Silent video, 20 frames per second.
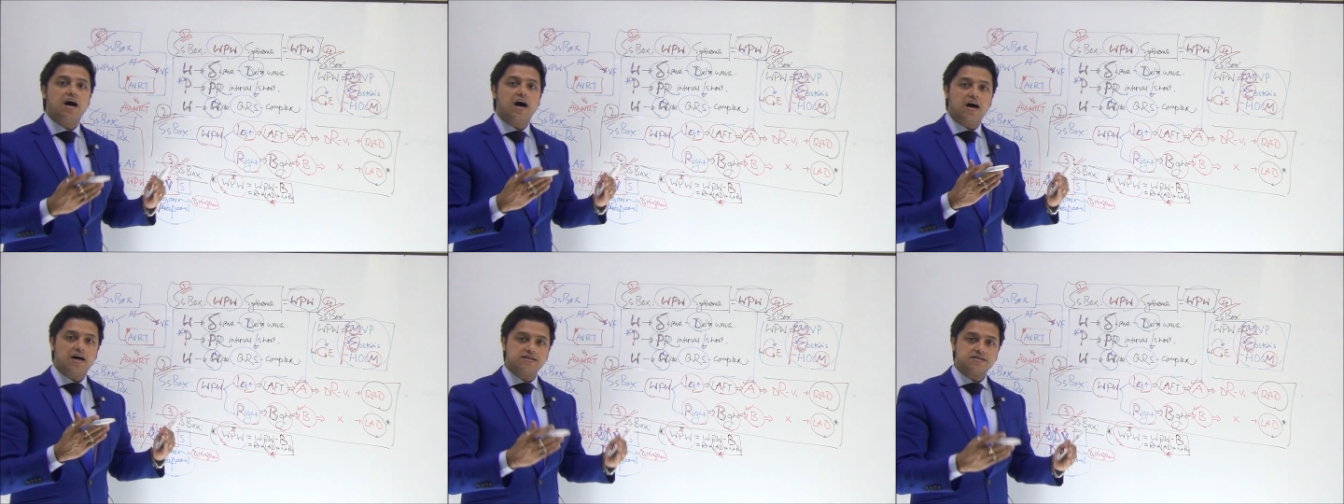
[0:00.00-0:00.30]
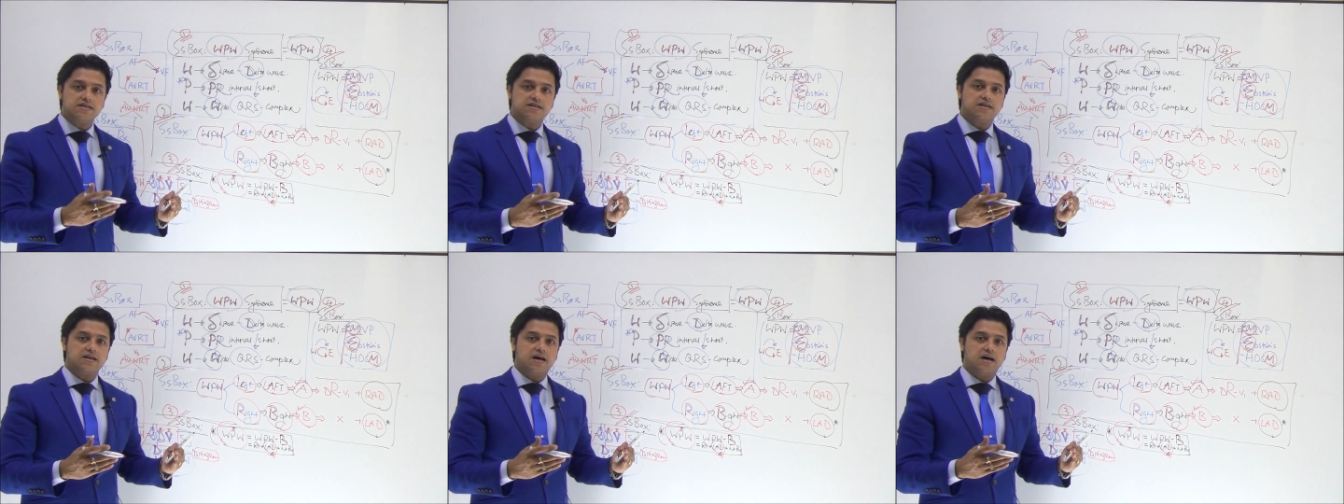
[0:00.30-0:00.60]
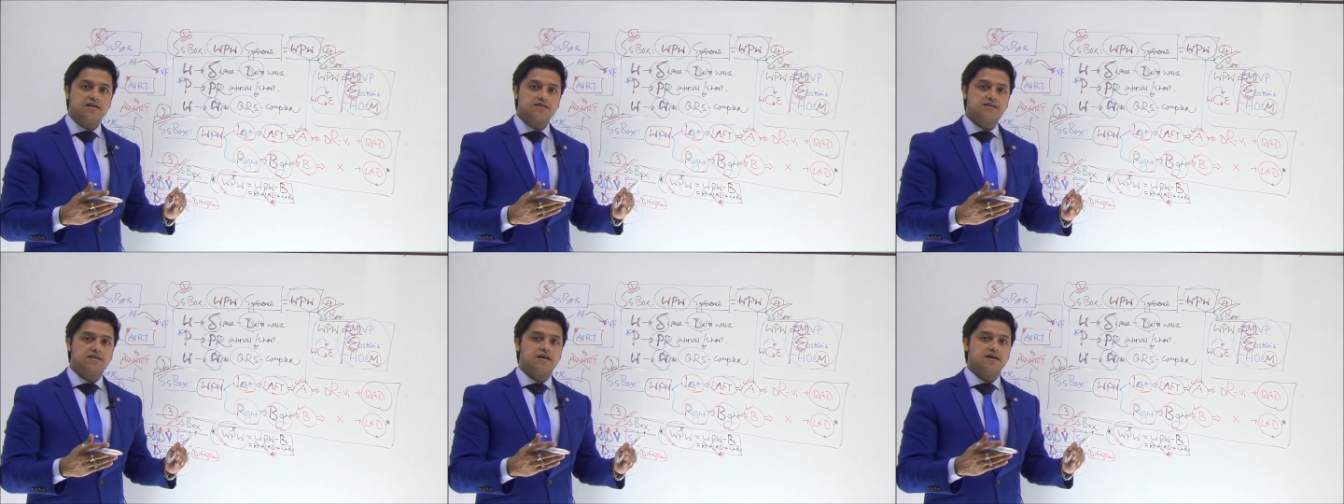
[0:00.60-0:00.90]

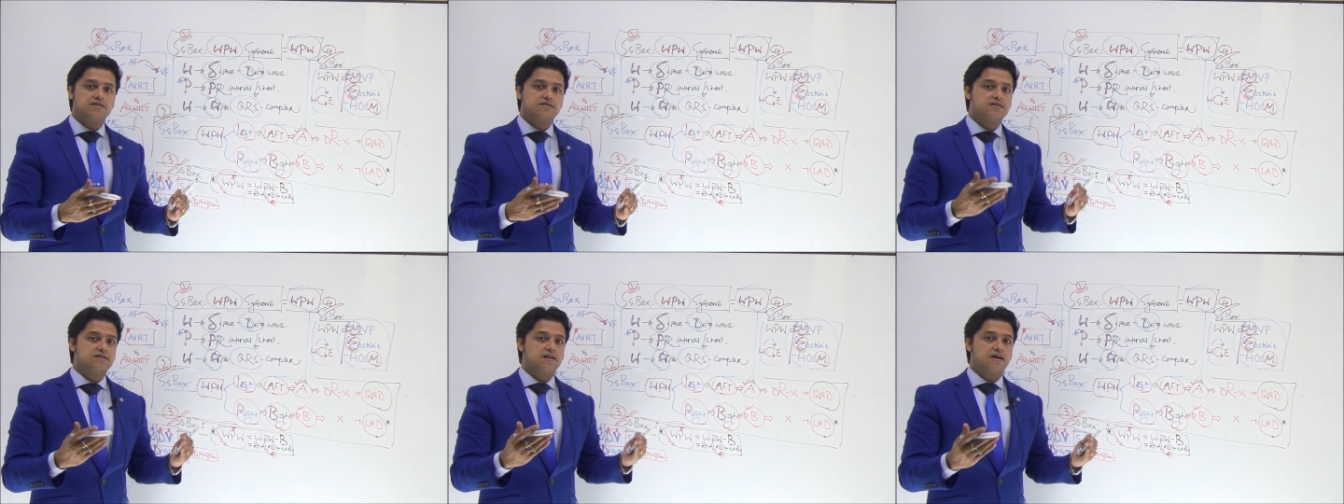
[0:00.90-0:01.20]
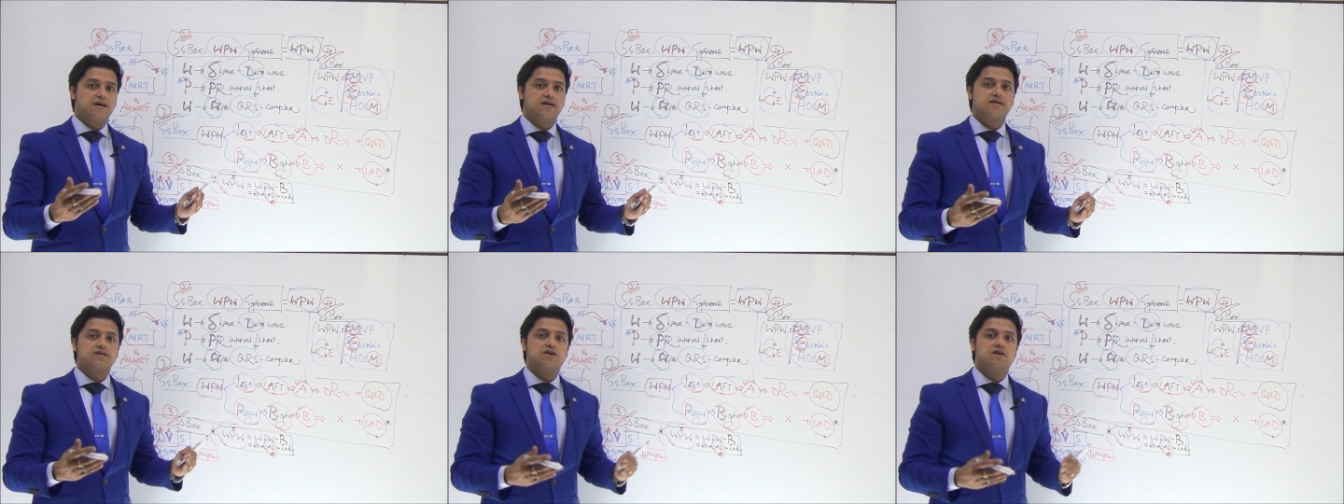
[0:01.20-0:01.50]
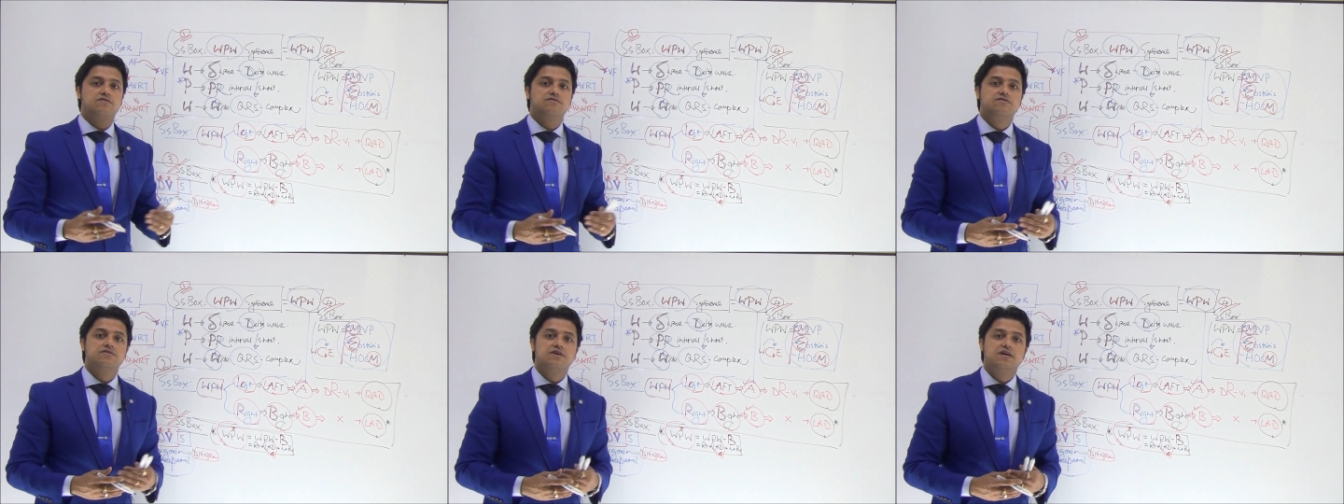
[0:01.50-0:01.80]
underlying
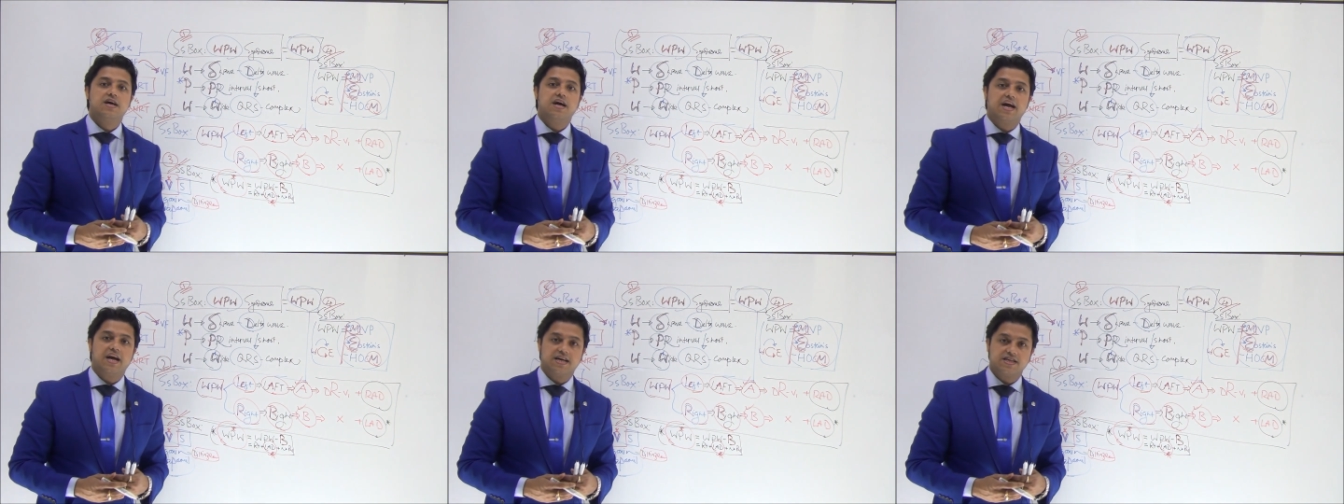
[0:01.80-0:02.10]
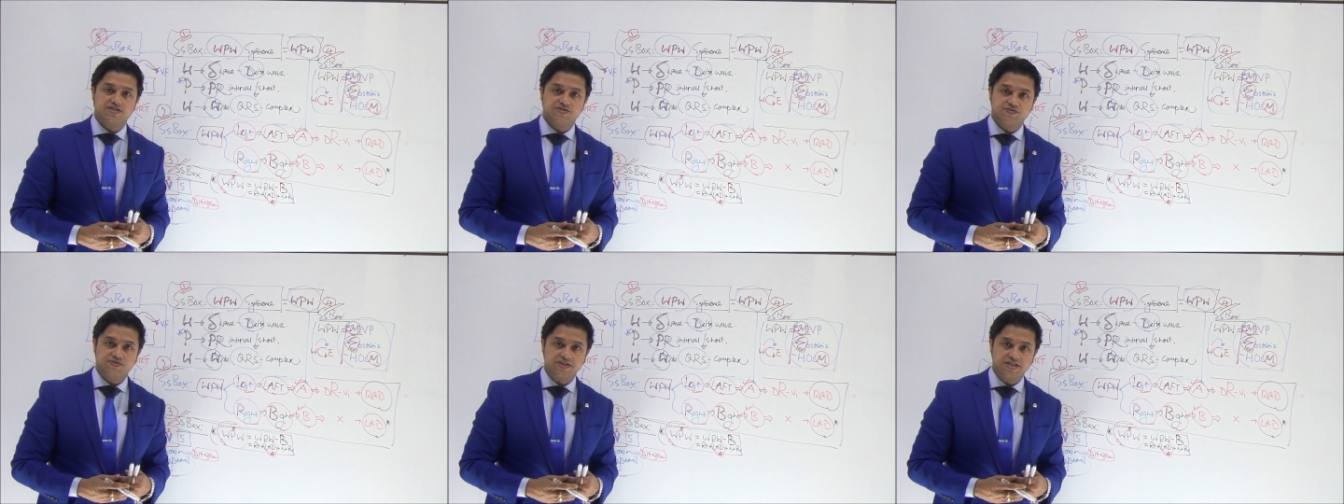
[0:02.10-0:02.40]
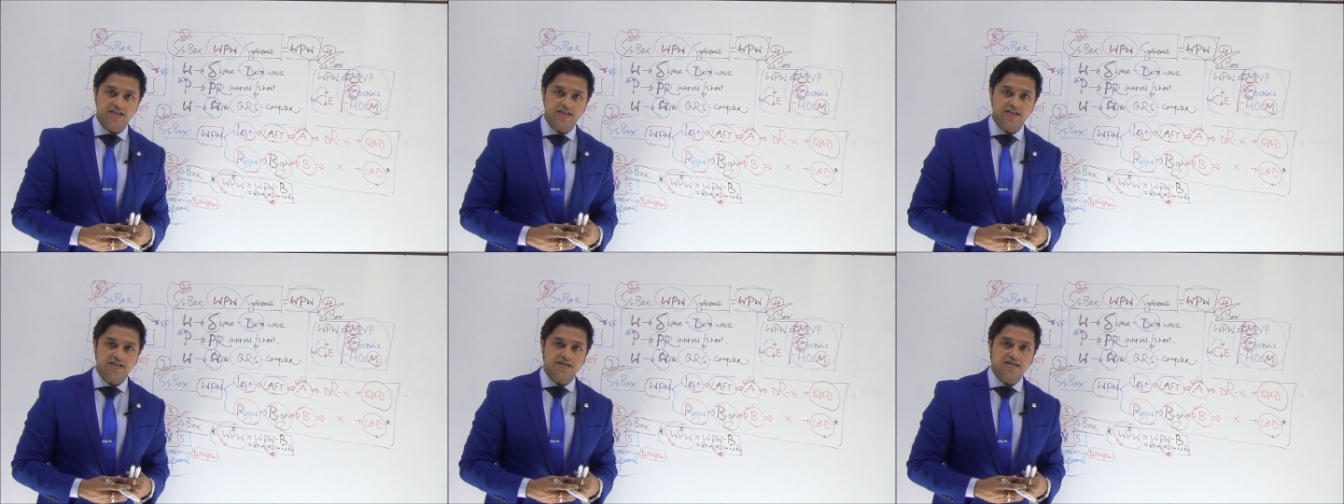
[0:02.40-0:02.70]
of
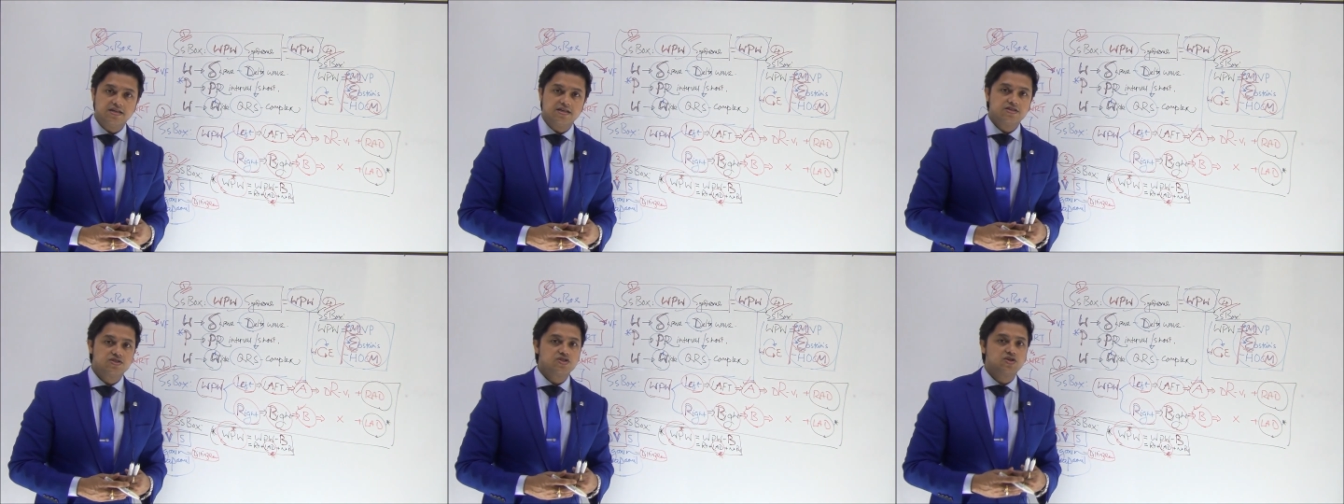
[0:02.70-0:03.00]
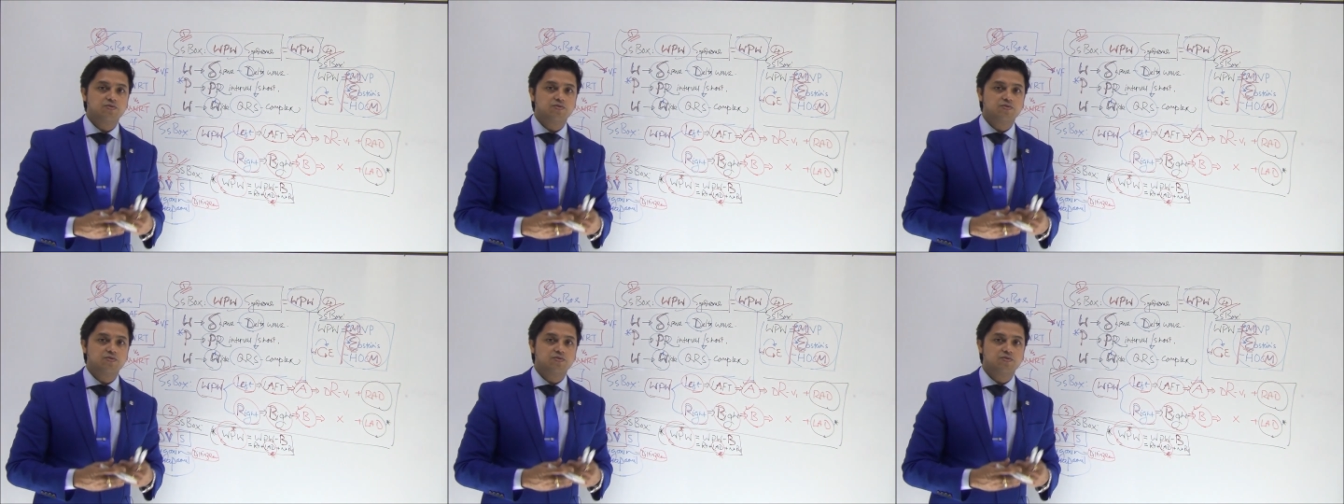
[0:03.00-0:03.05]
SVT.